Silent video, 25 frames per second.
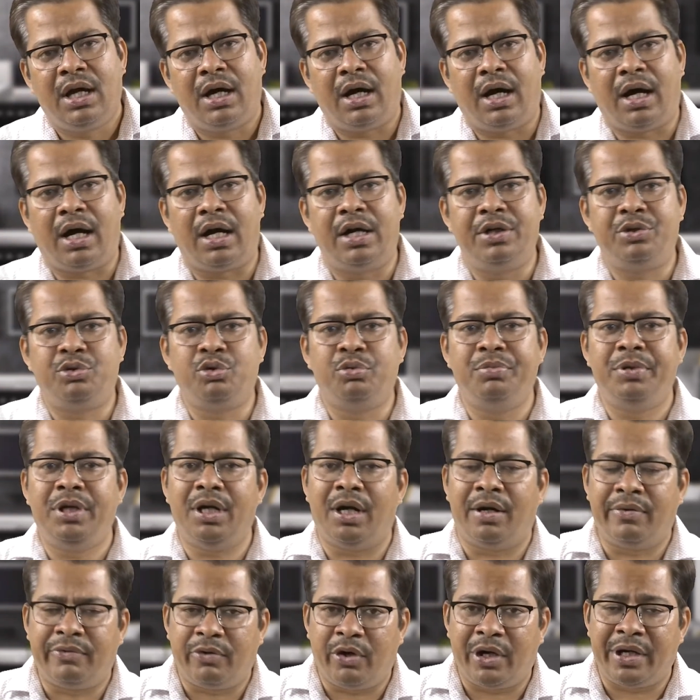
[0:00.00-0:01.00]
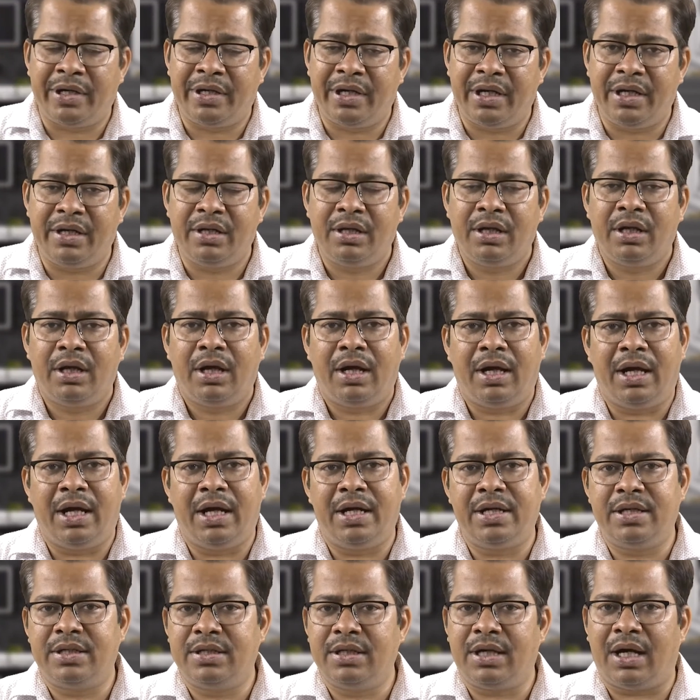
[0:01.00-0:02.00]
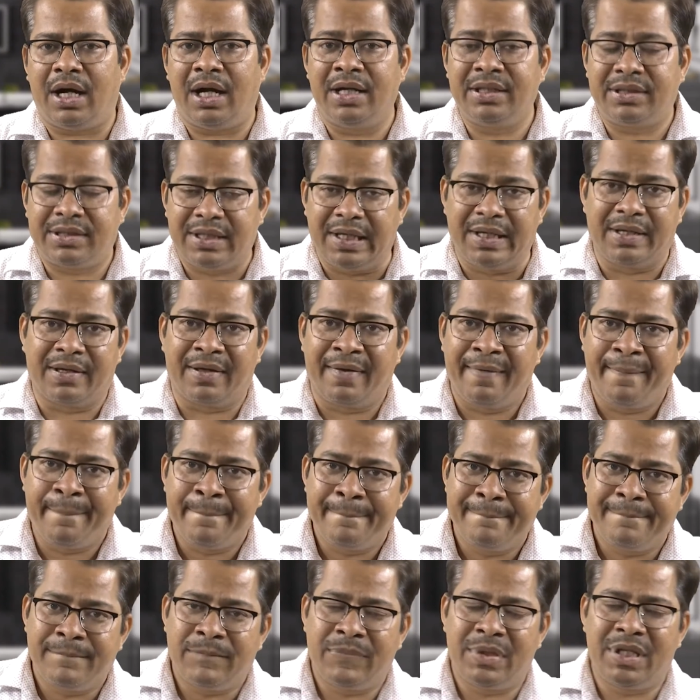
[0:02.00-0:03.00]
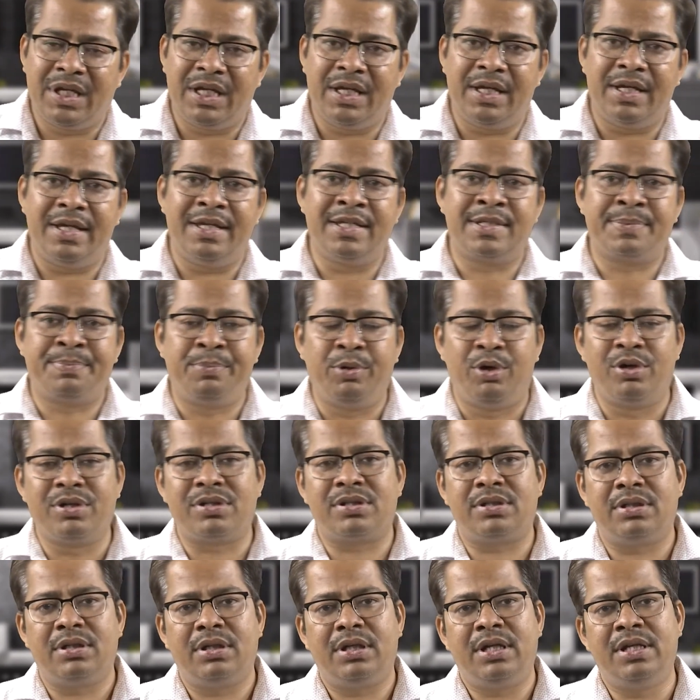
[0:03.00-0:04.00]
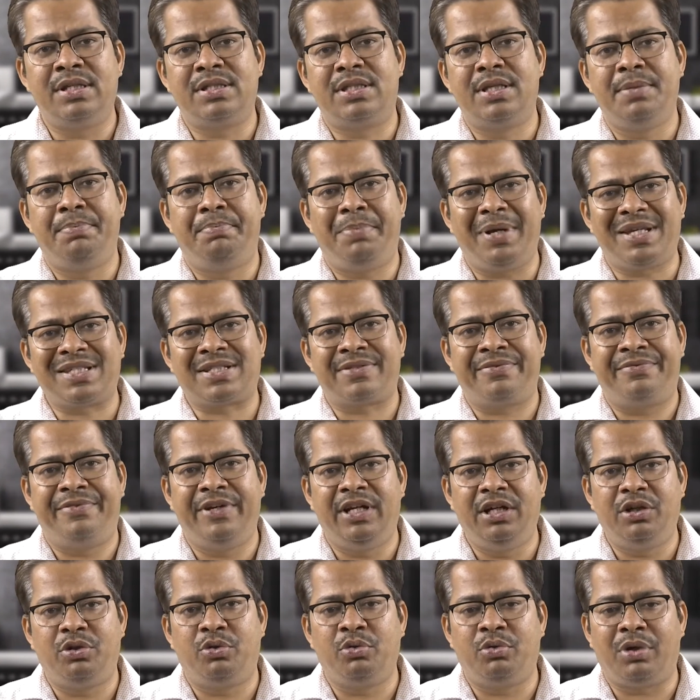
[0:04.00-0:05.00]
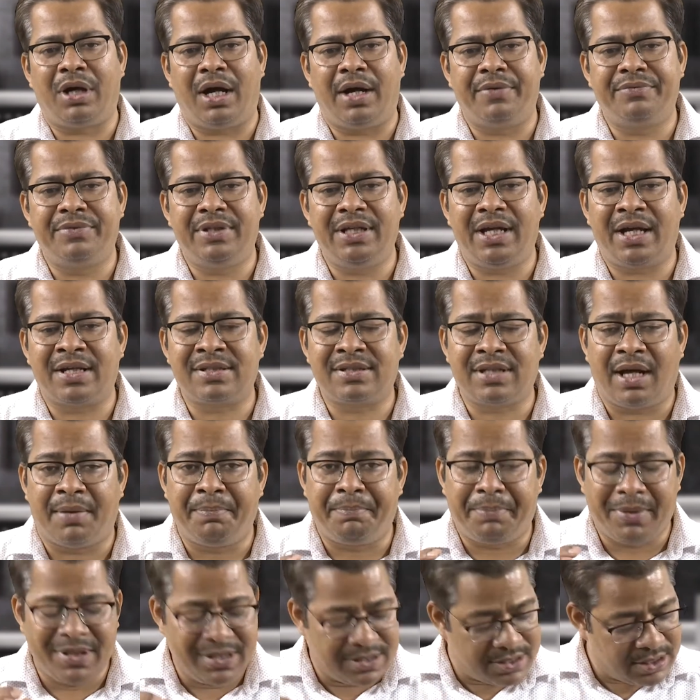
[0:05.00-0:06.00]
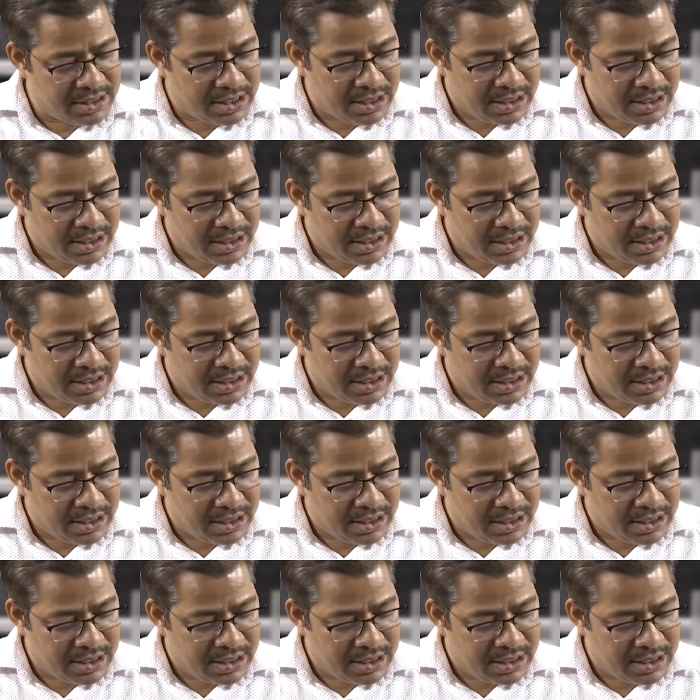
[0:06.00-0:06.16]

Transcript: are to be avoided and I think the sports is the best field to have the examples